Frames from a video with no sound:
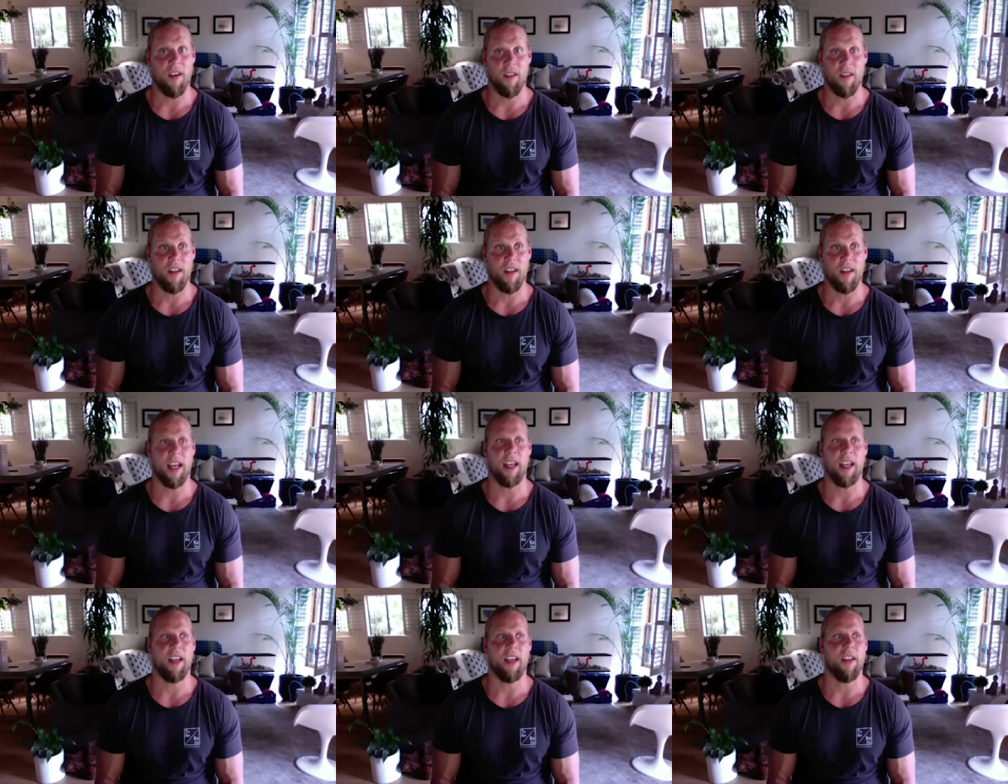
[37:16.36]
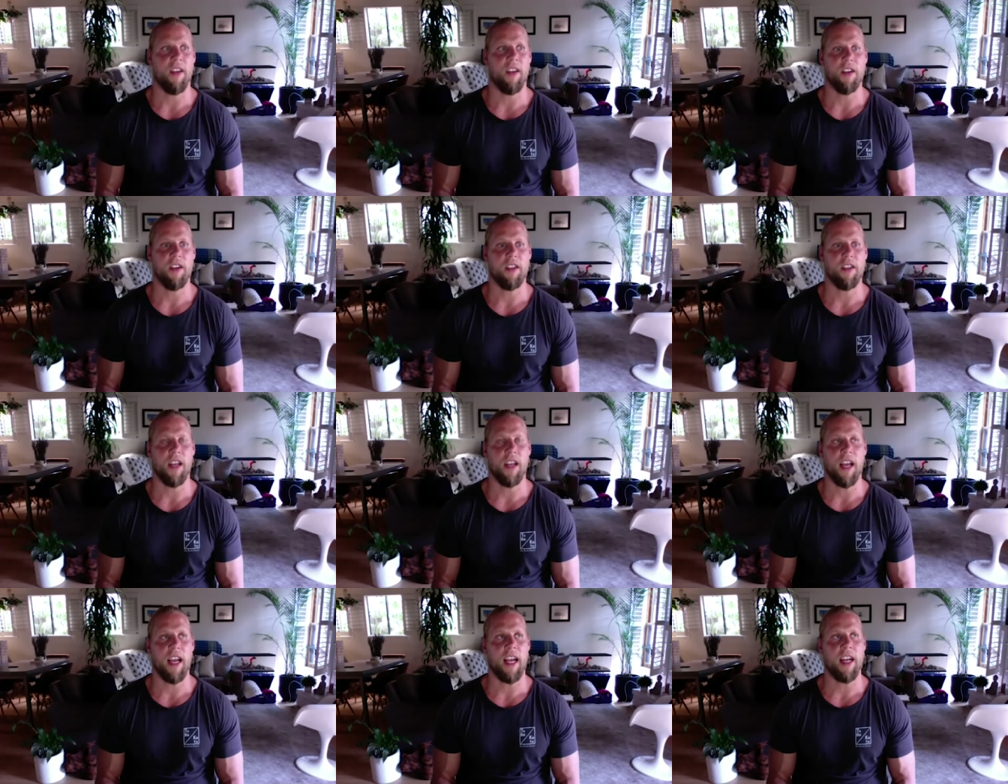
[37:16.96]
like
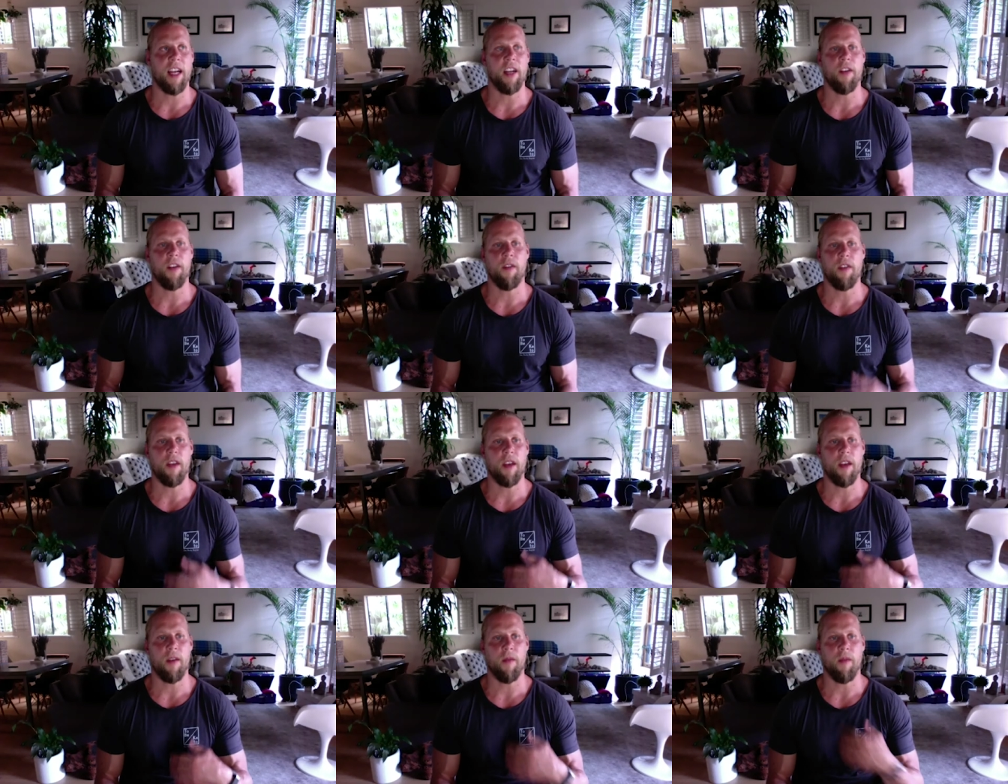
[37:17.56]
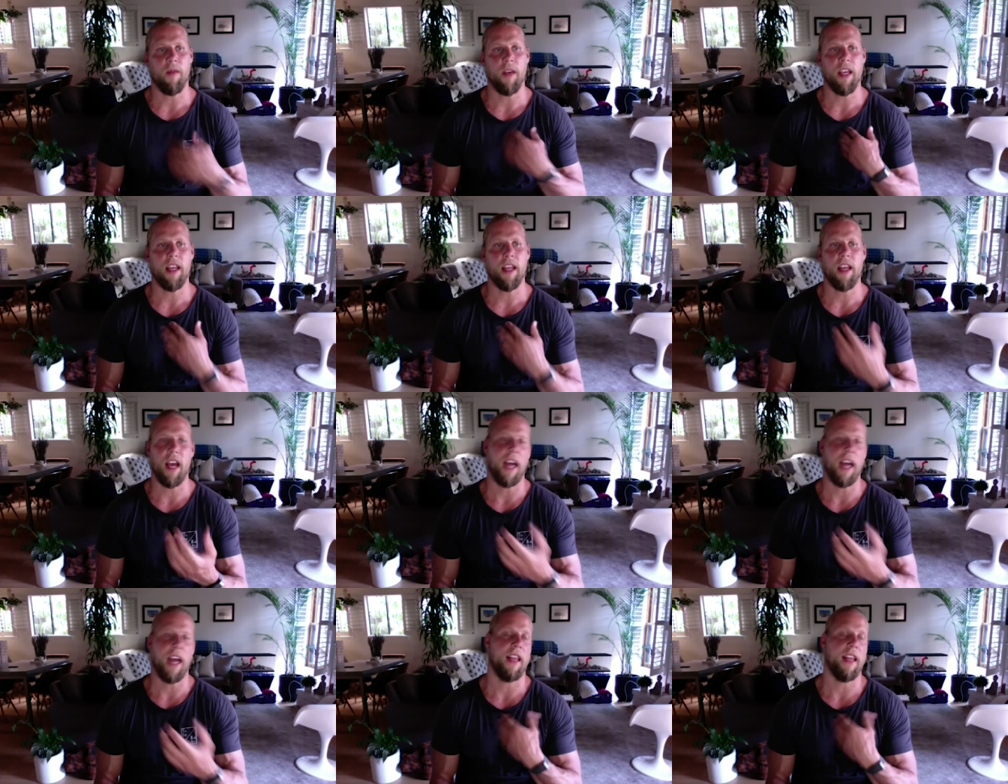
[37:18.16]
there's and you we
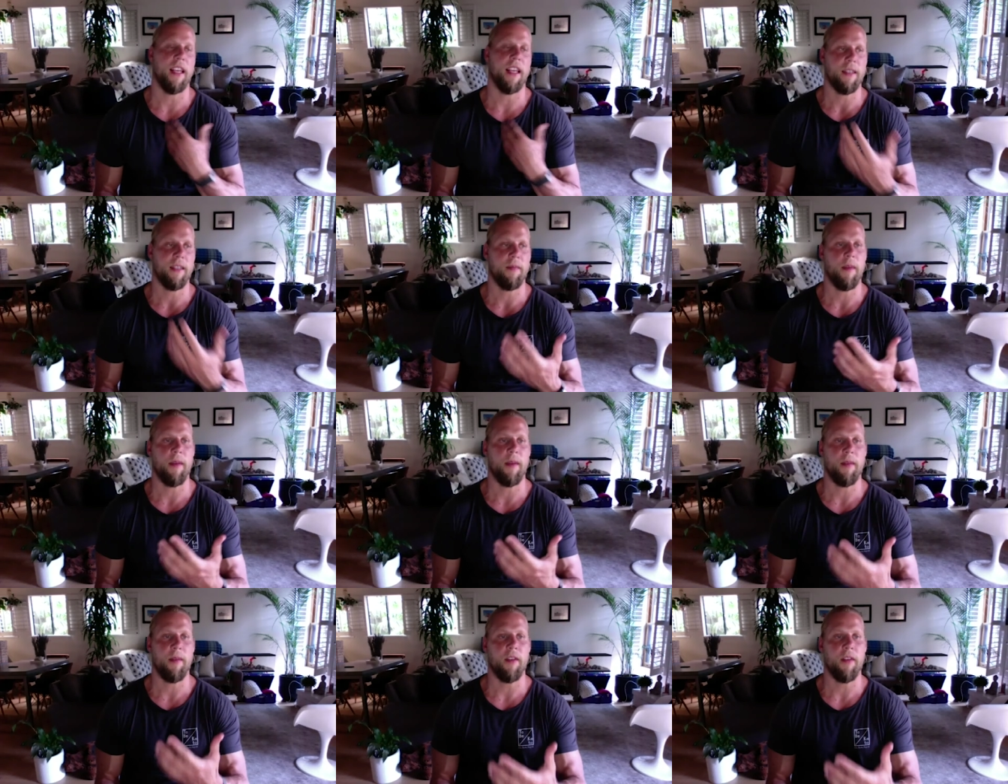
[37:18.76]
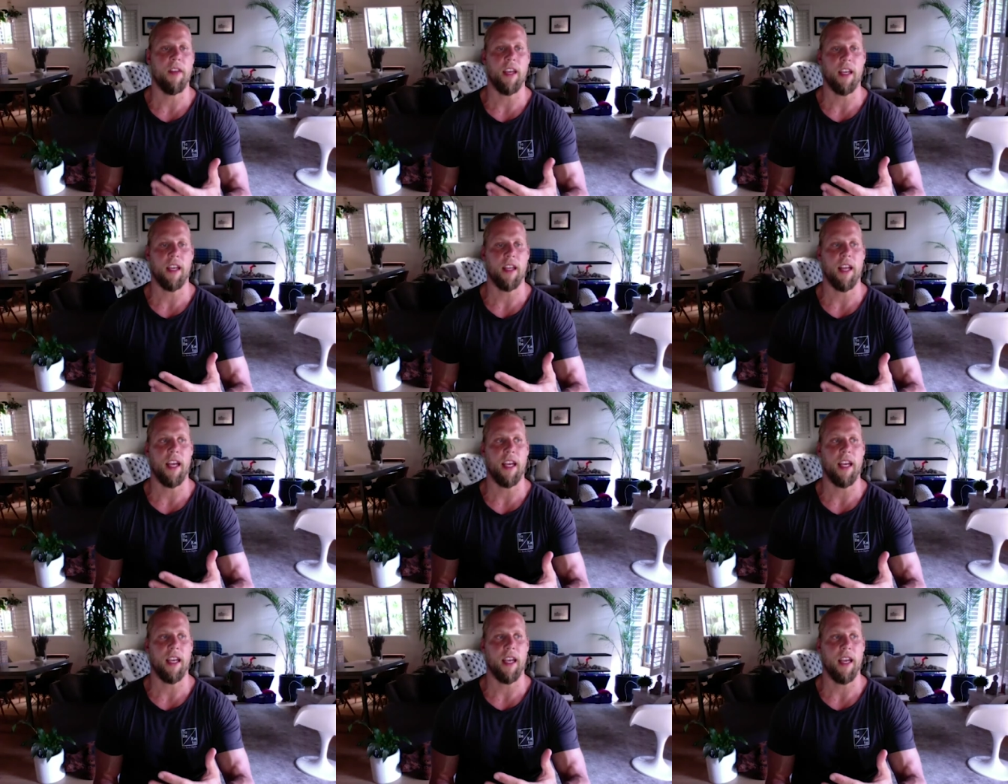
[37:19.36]
at least maybe you think
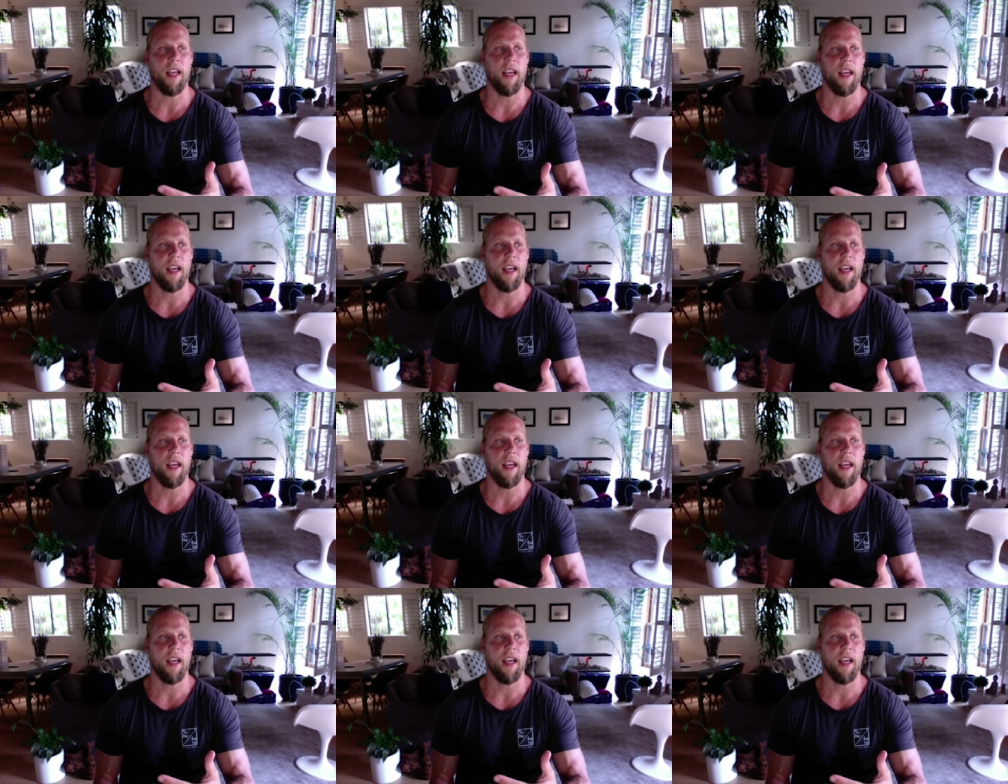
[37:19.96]
like